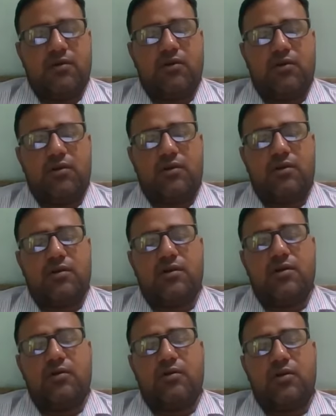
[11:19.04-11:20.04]
On
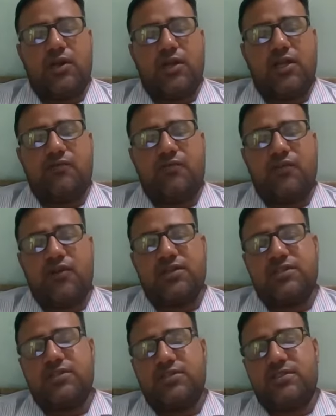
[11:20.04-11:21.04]
organic
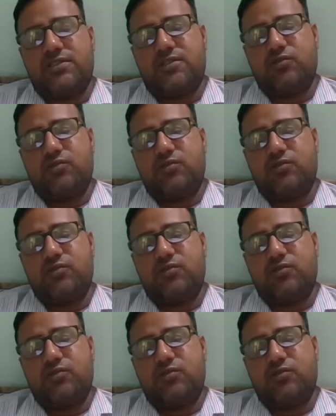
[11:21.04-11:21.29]
productions,